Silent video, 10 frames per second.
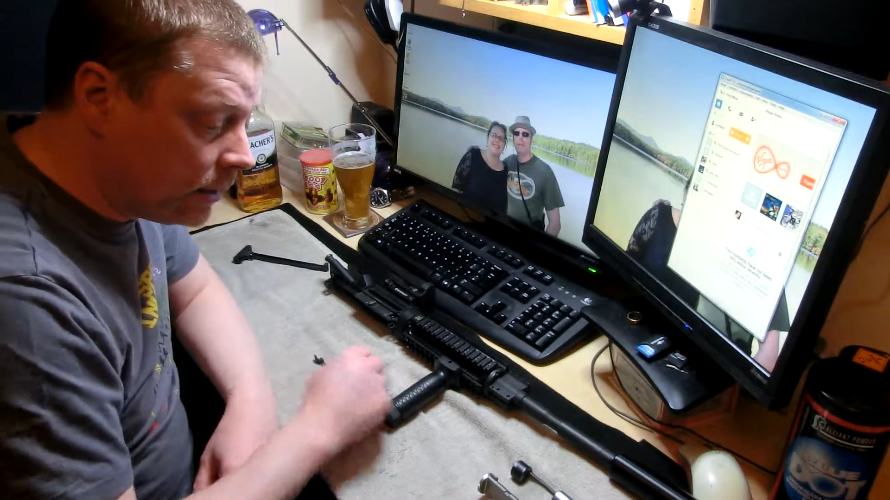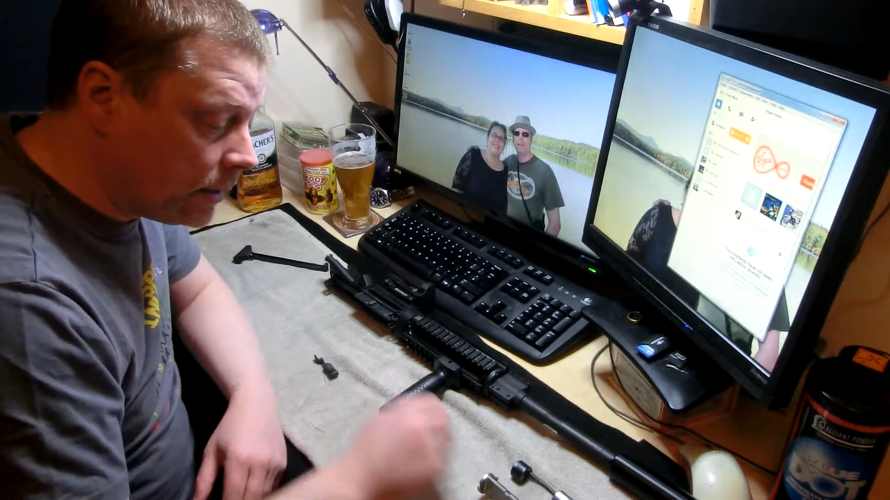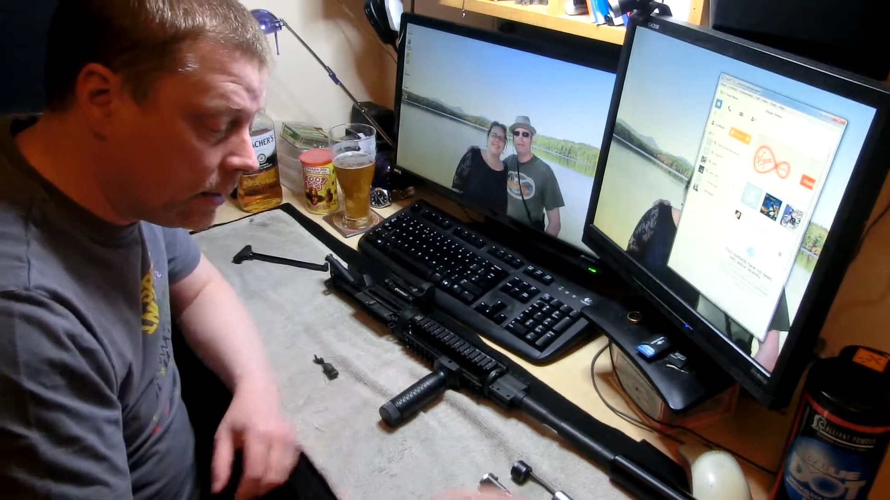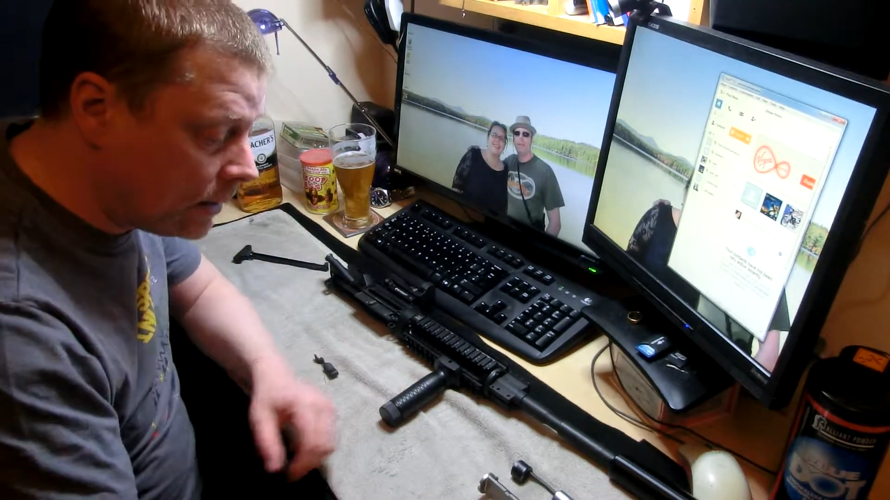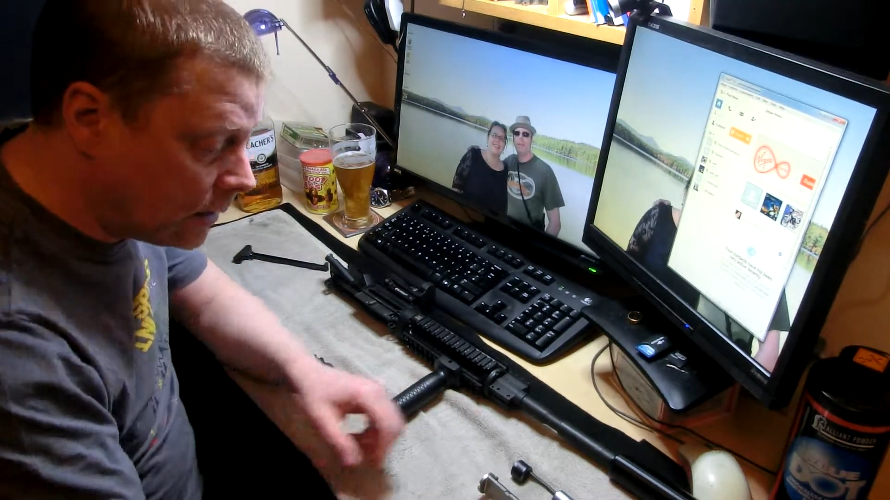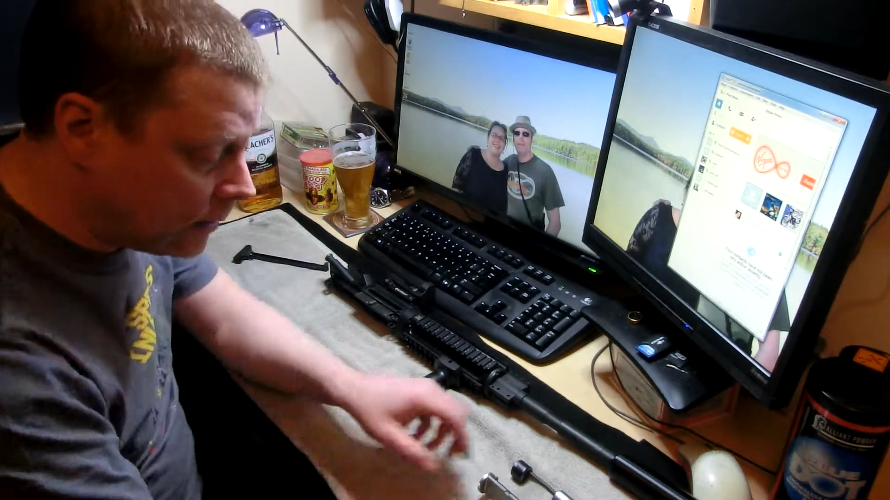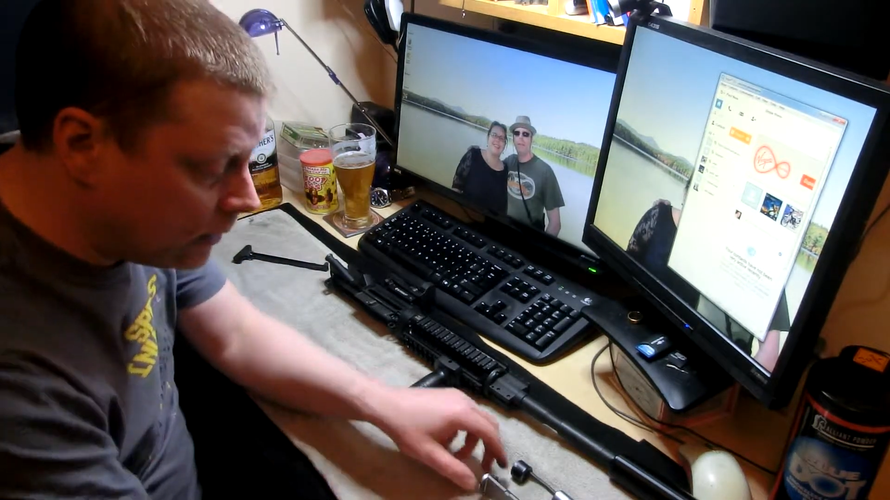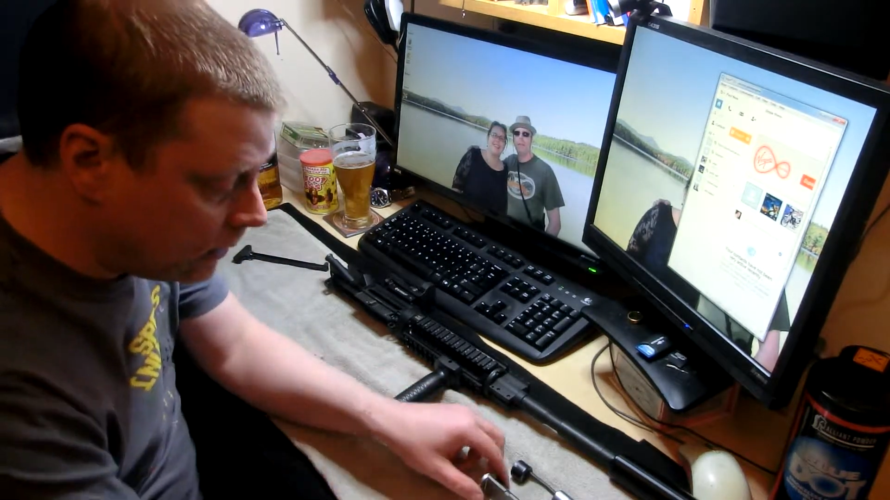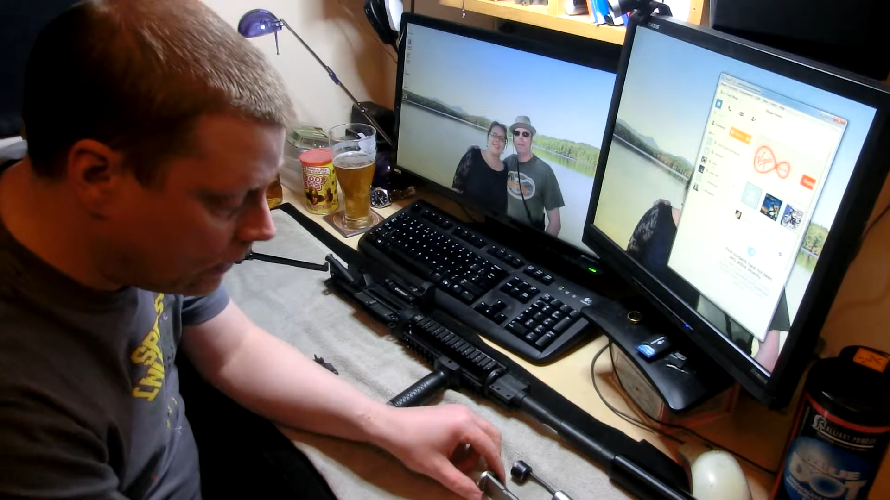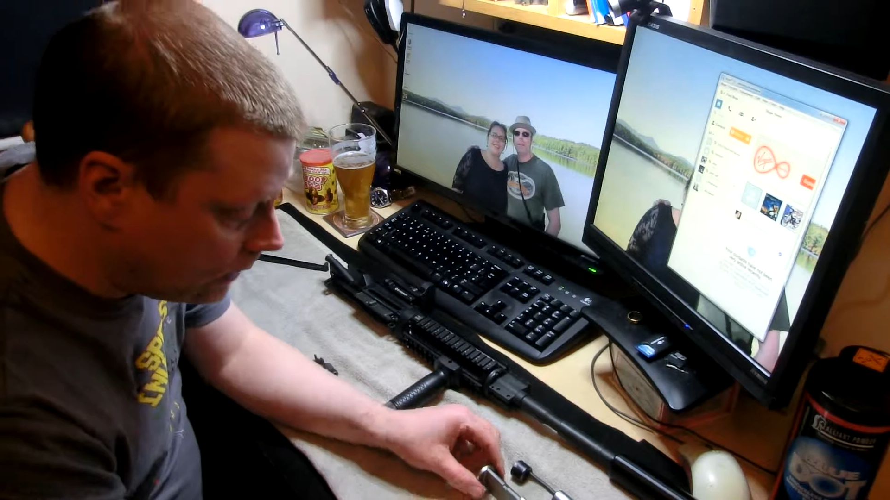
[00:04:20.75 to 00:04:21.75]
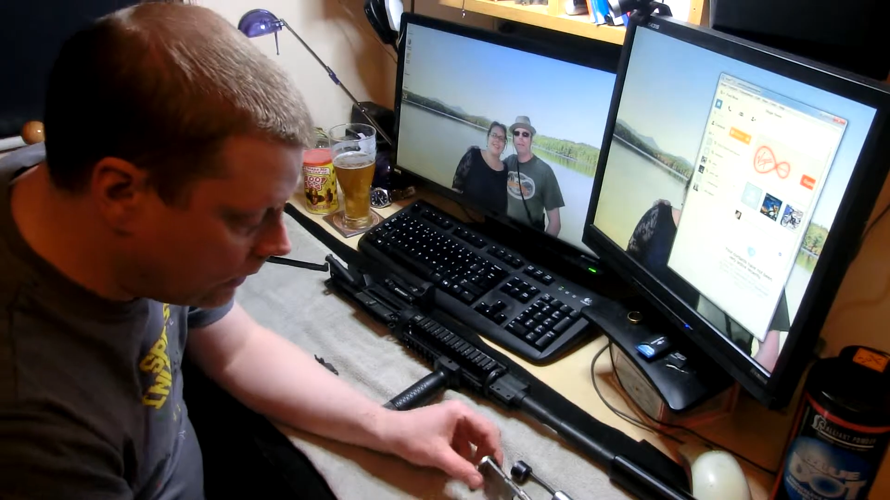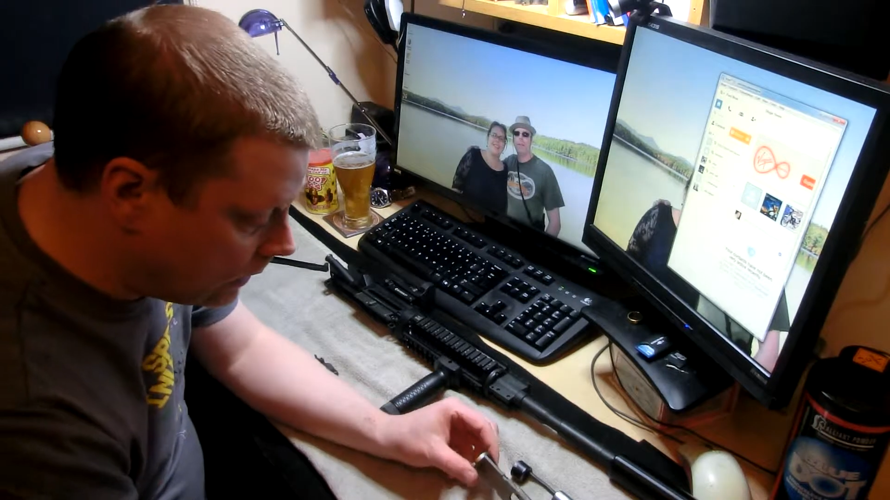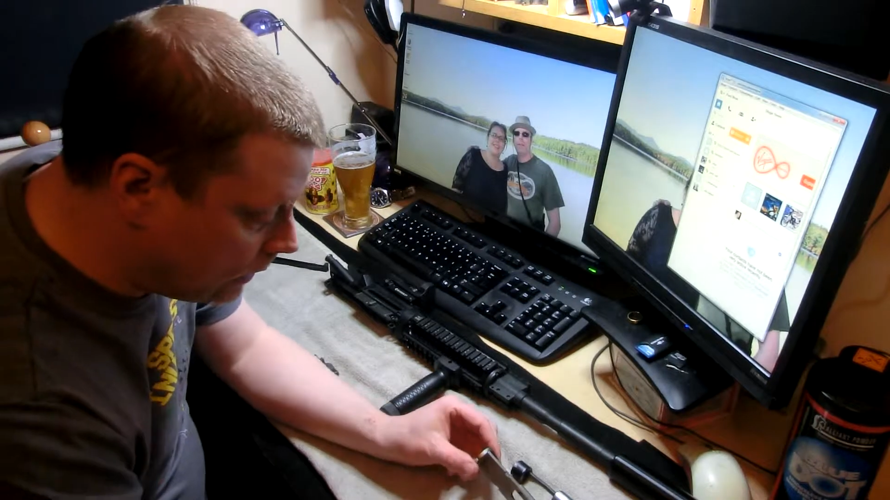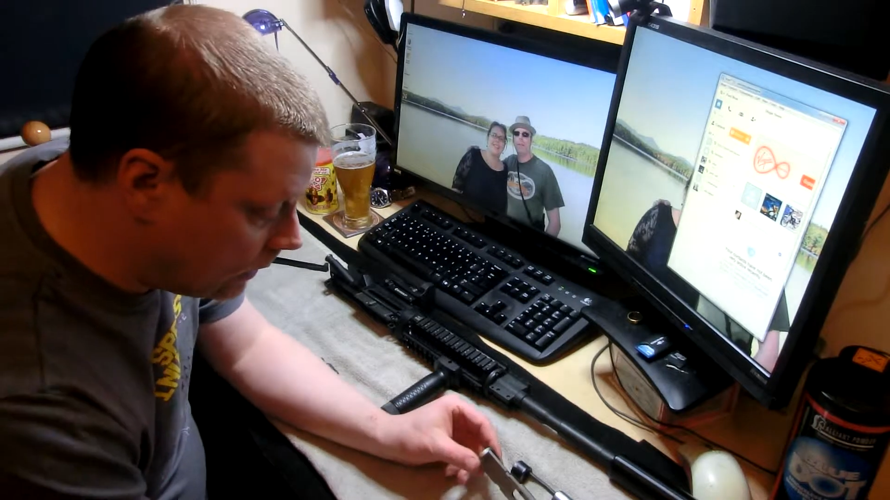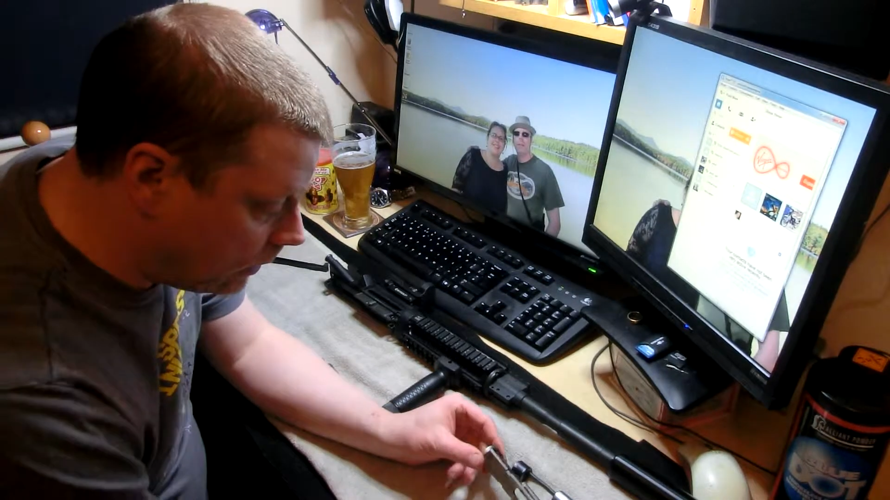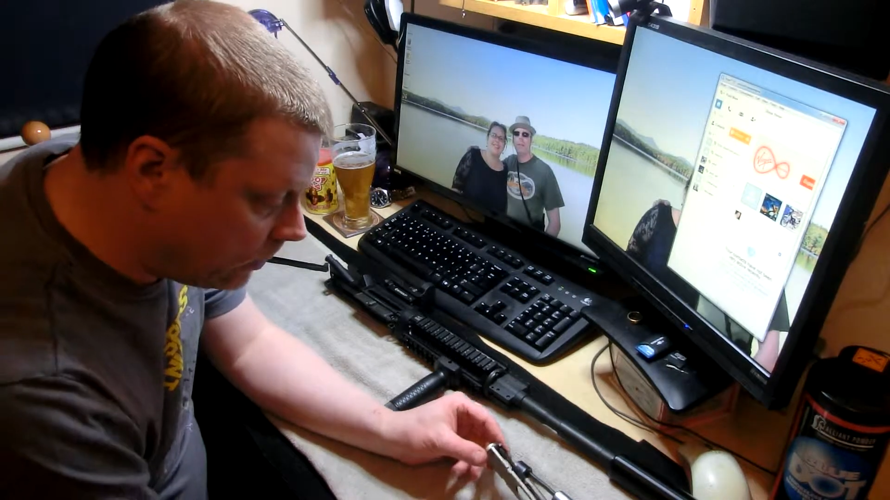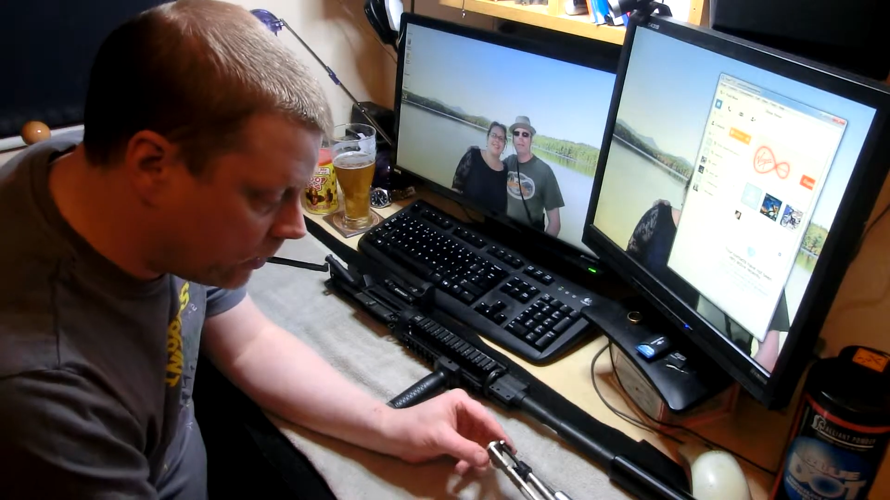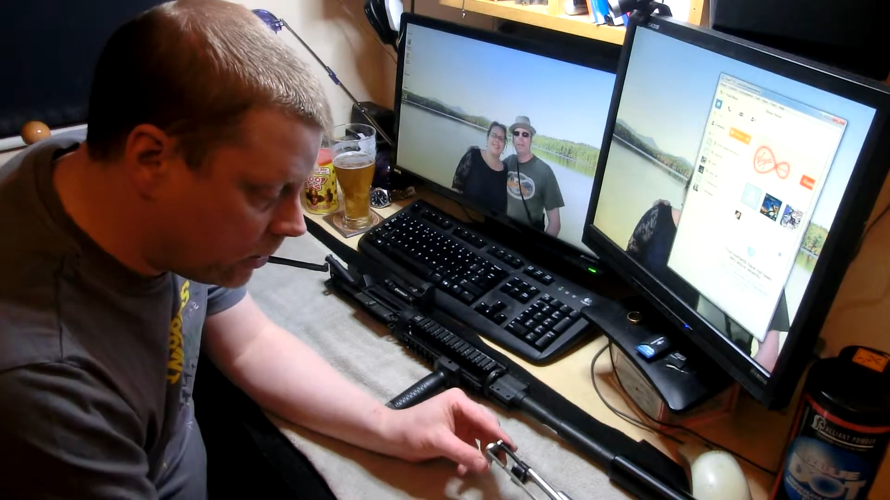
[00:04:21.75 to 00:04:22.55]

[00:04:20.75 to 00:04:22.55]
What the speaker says: That's I think what's